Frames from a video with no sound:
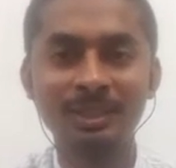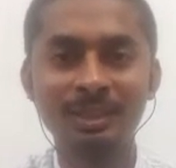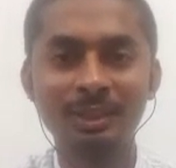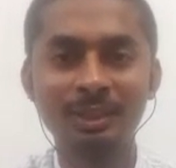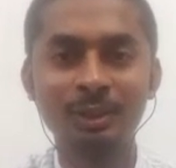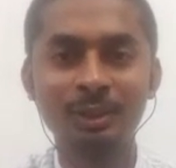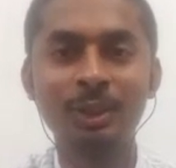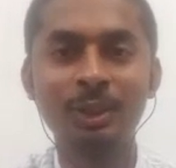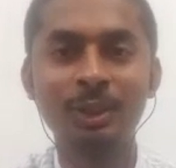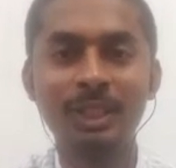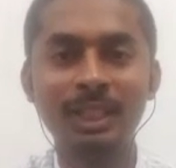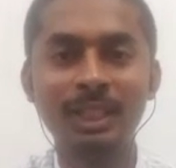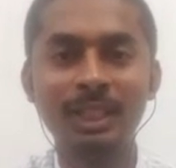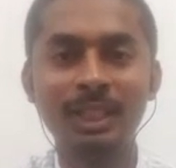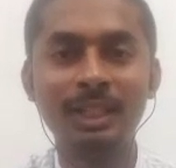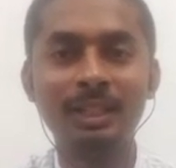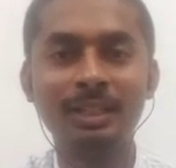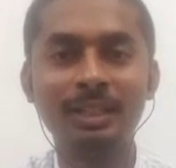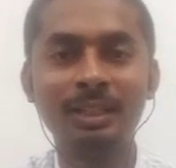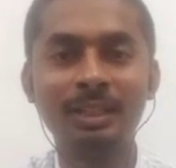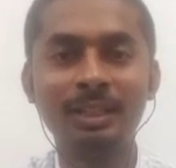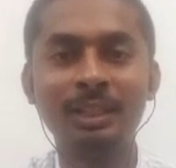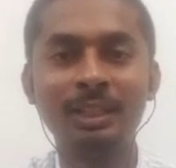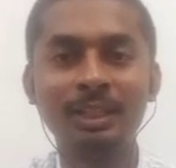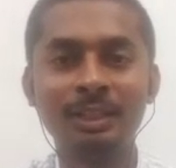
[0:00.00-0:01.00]
So that
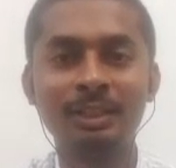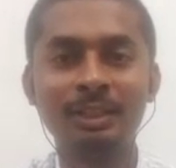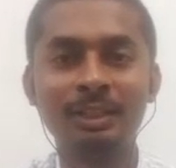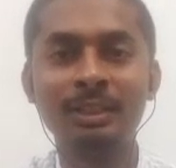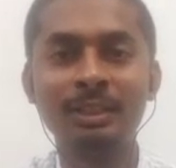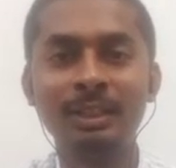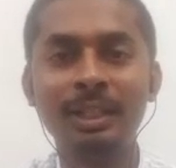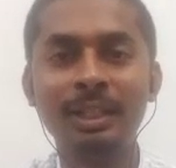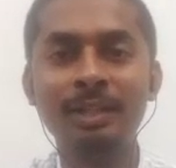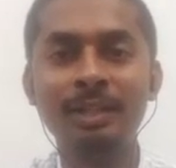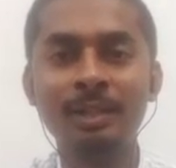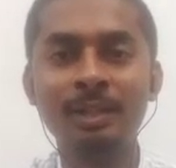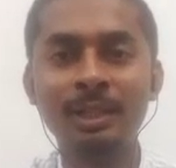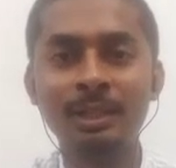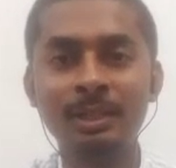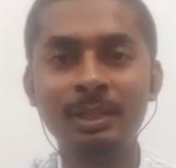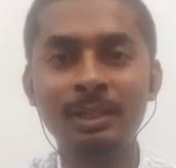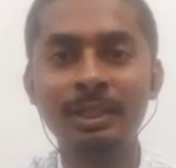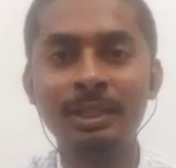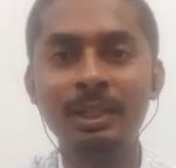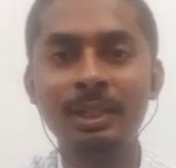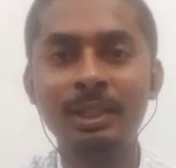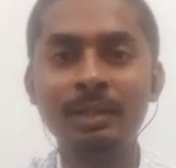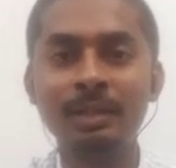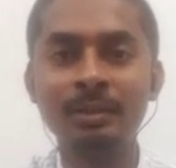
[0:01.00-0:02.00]
uh, there are
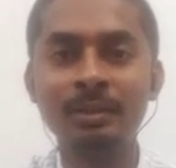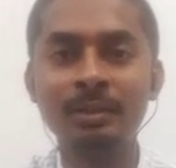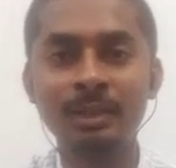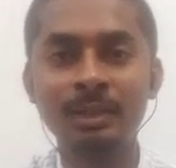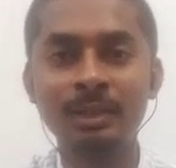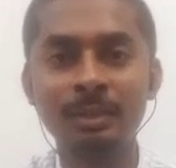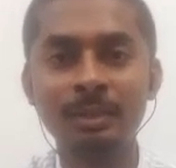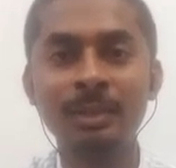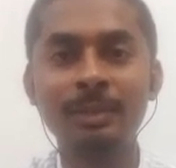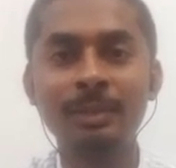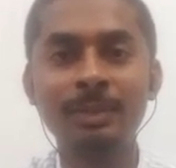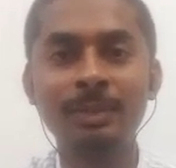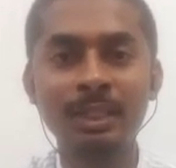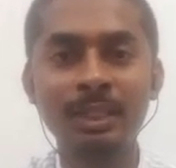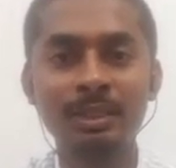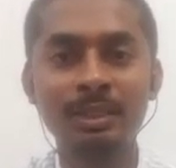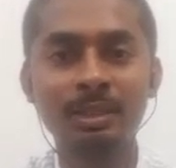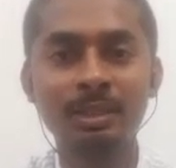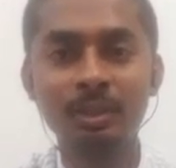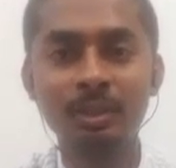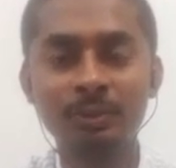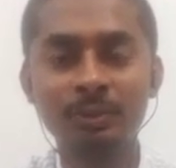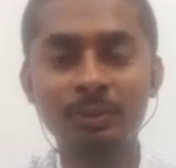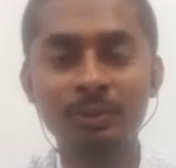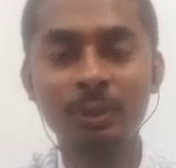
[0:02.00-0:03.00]
there are some repetition
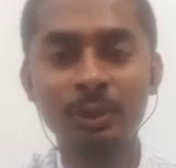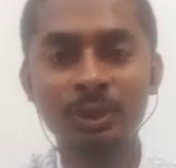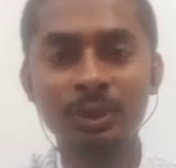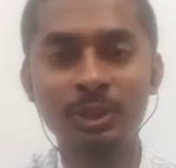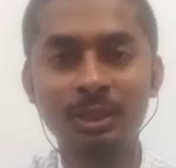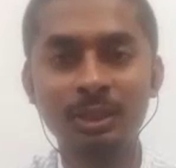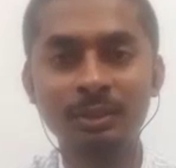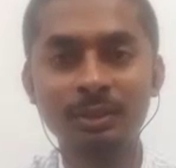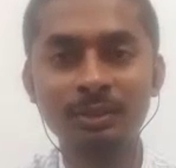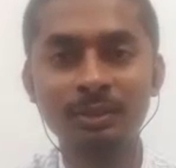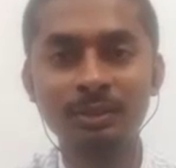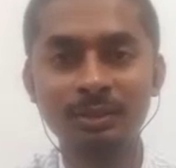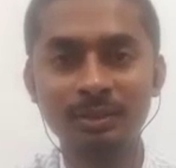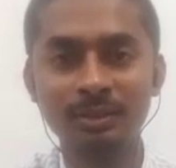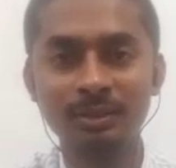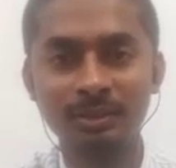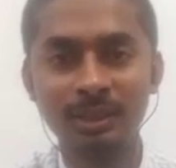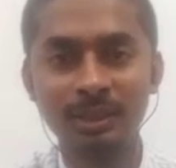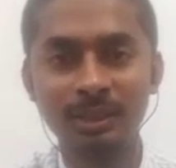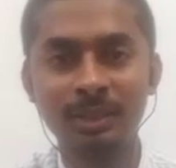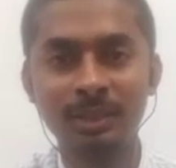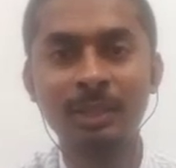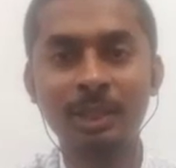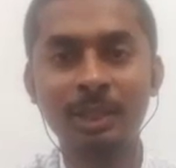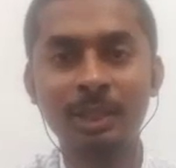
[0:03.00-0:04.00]
of question
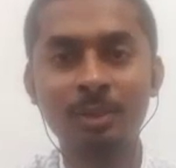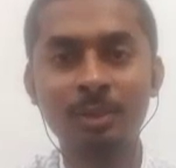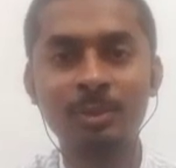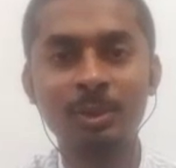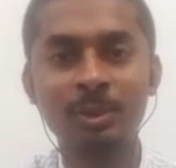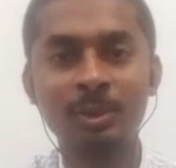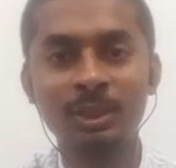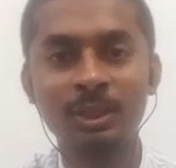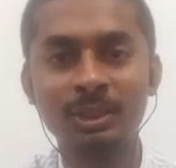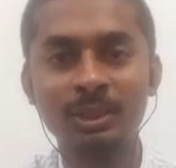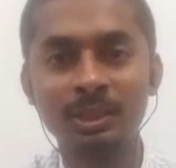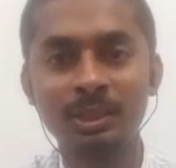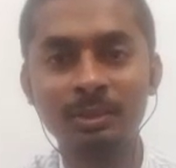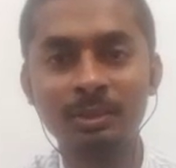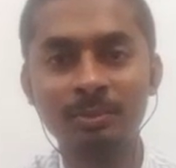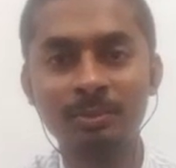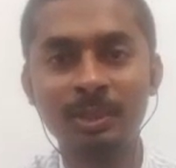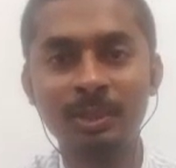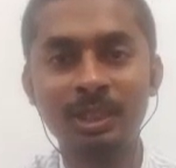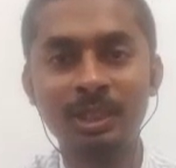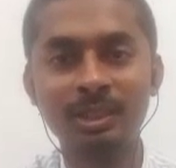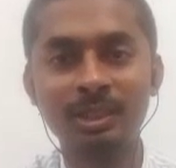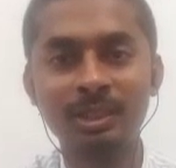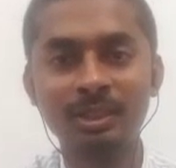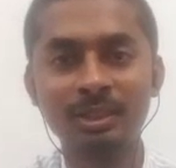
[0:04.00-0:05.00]
in microprocessor
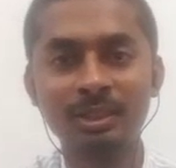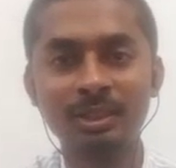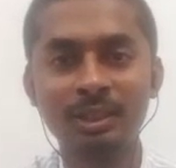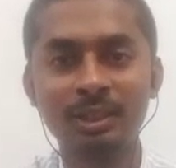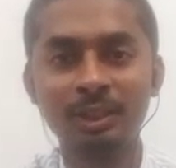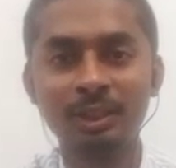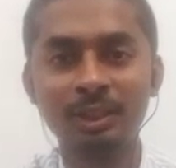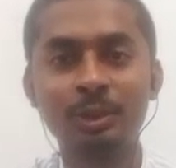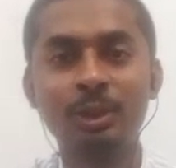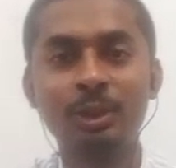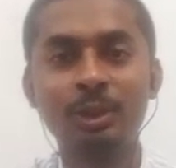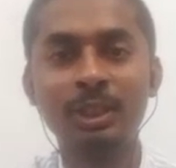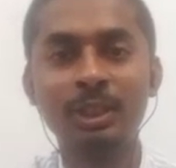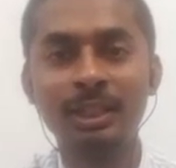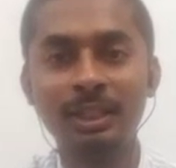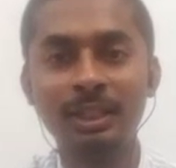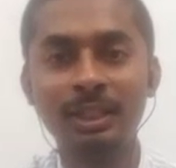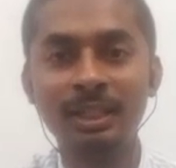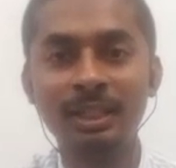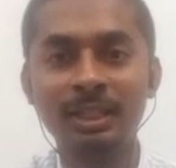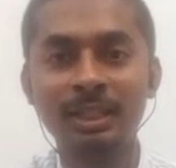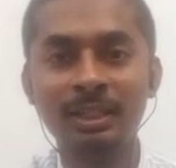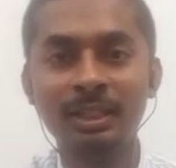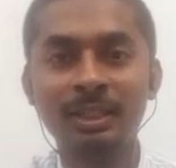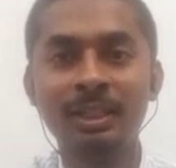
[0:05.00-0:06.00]
part. So that
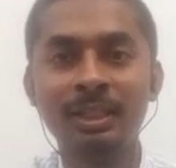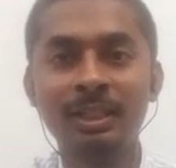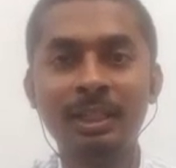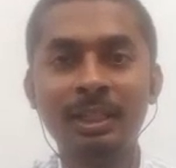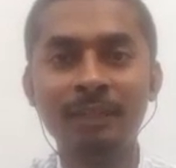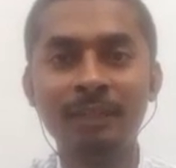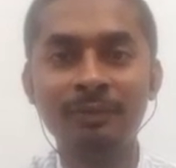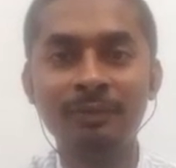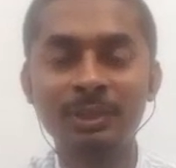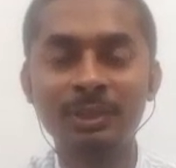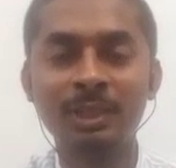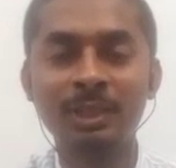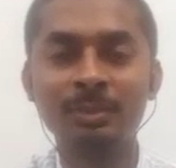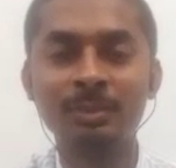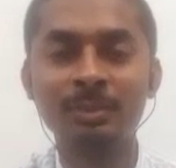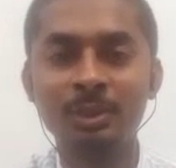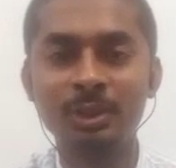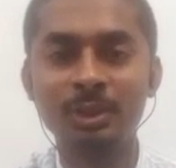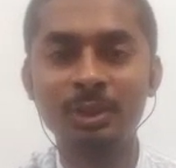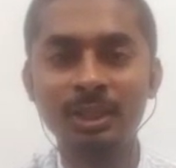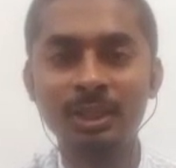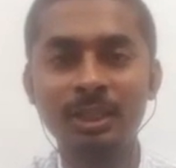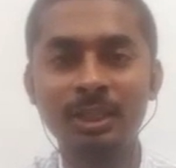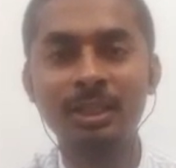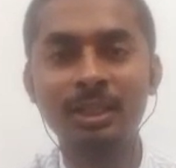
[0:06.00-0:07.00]
uh, if some
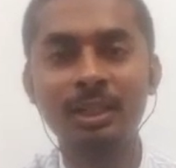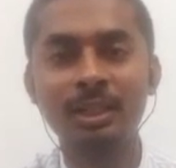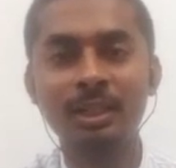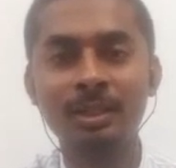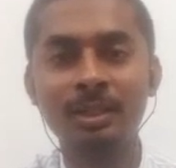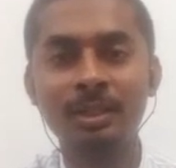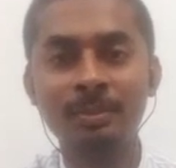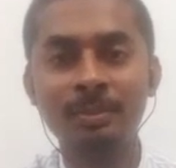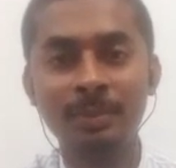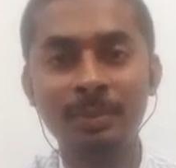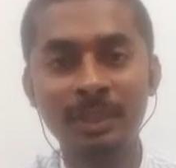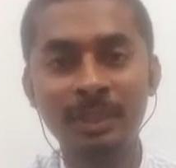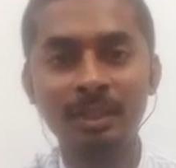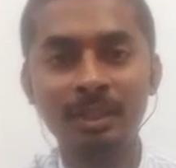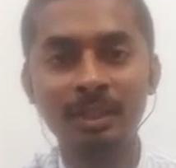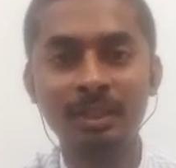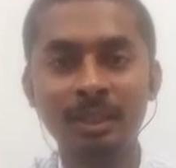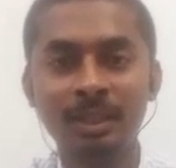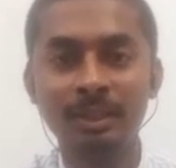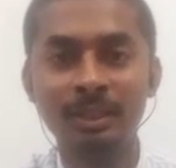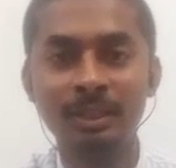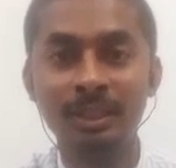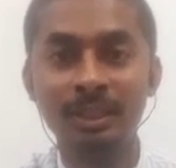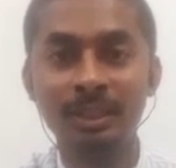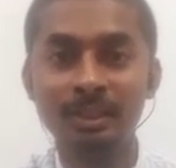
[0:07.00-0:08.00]
questions are repeated,
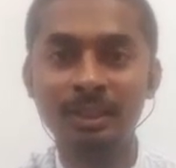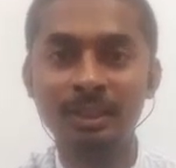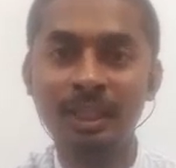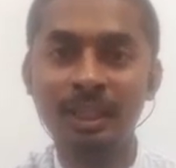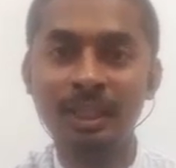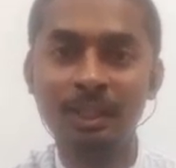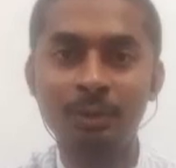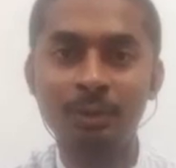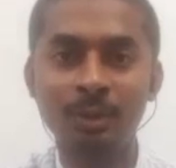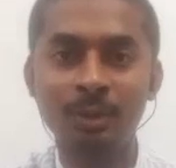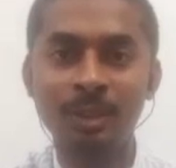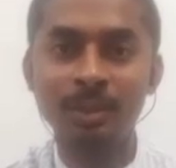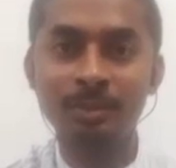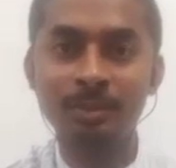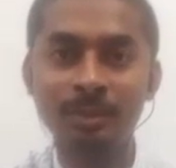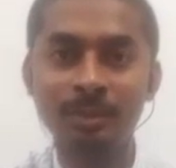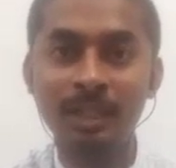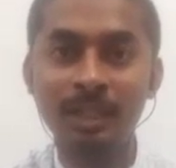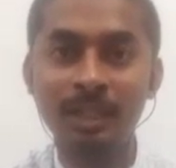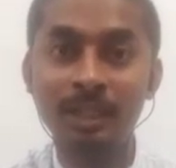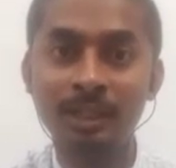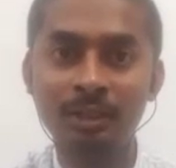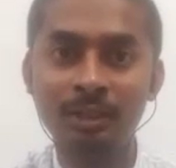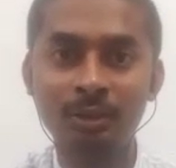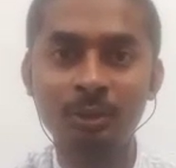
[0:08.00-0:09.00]
then I couldn't,
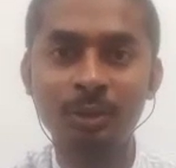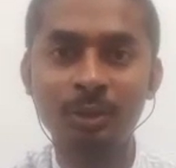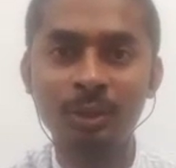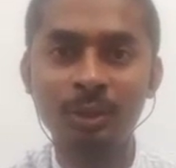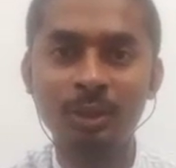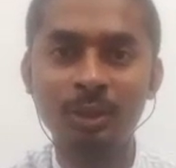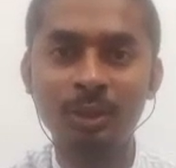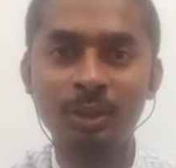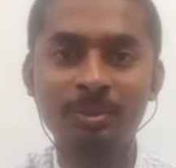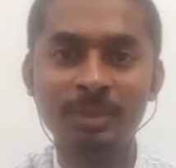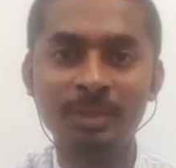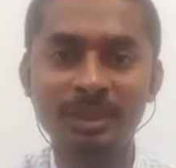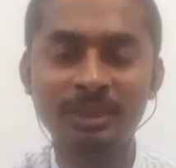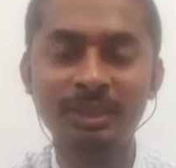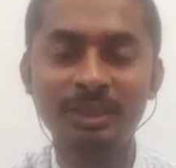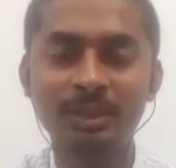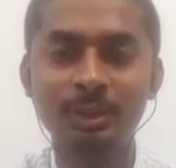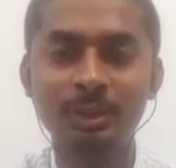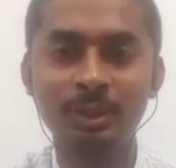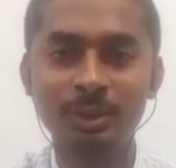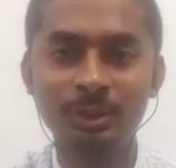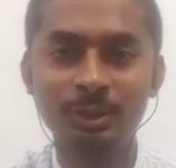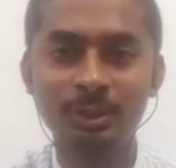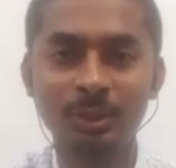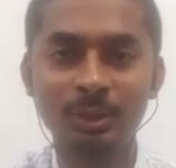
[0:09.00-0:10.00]
I should not miss
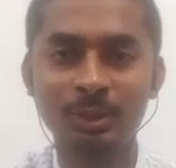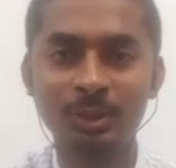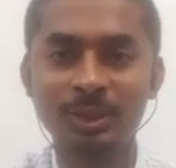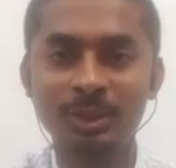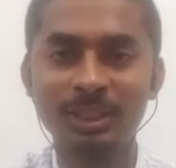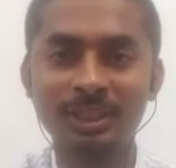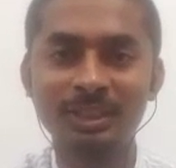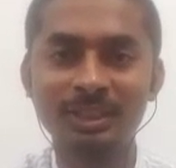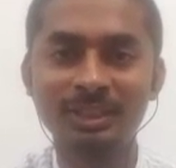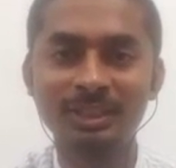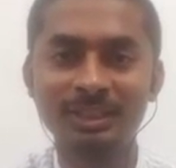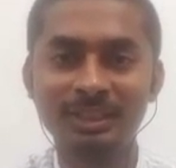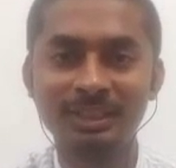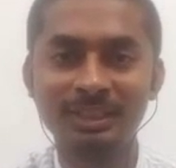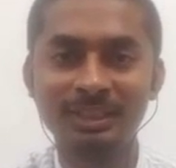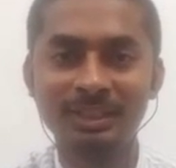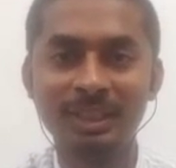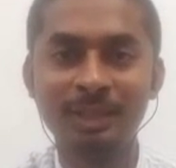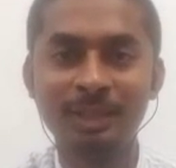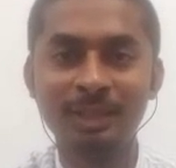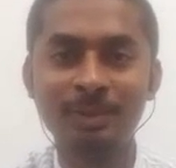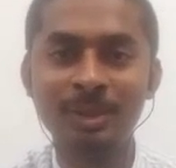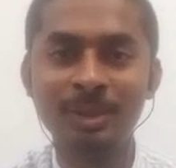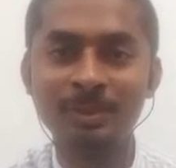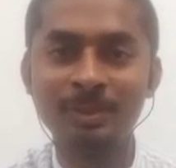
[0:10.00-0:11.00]
those questions.
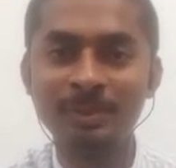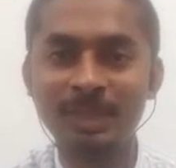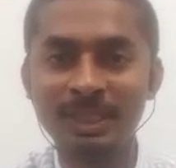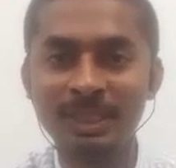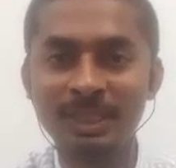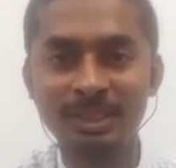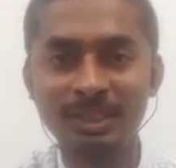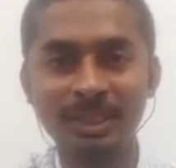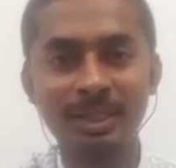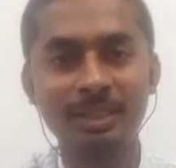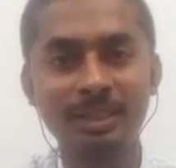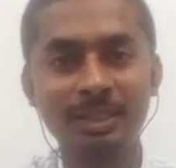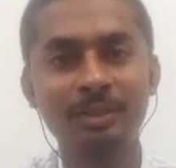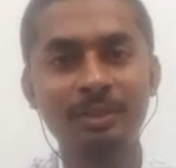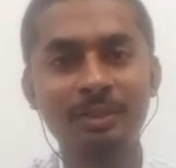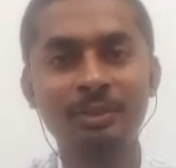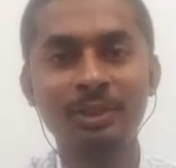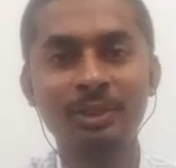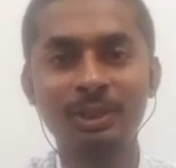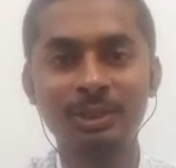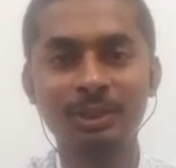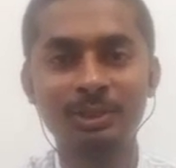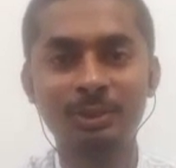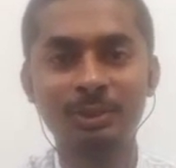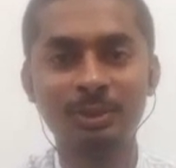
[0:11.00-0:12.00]
That was my strategy
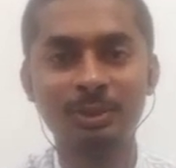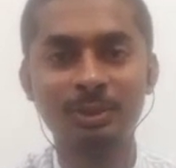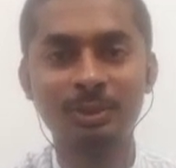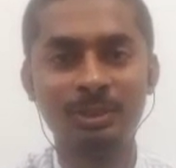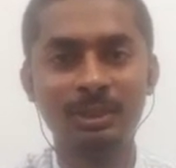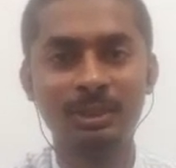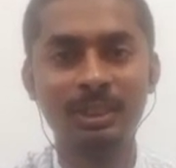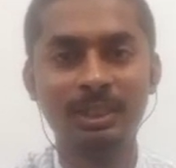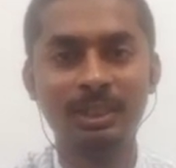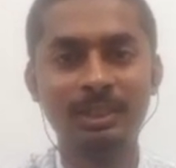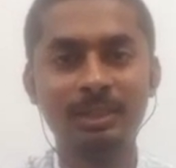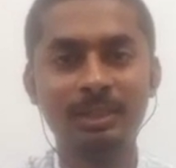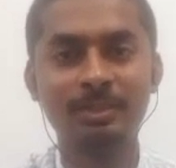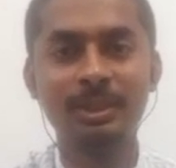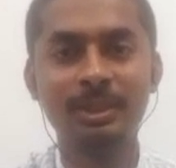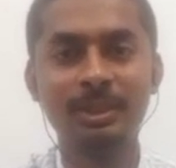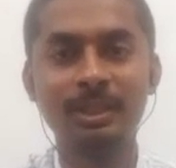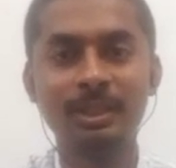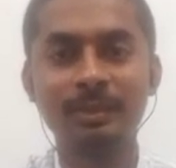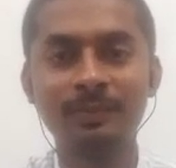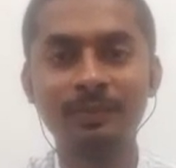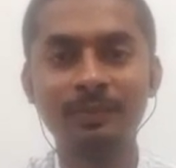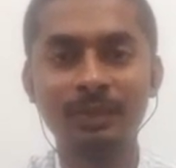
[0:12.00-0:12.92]
for that subject.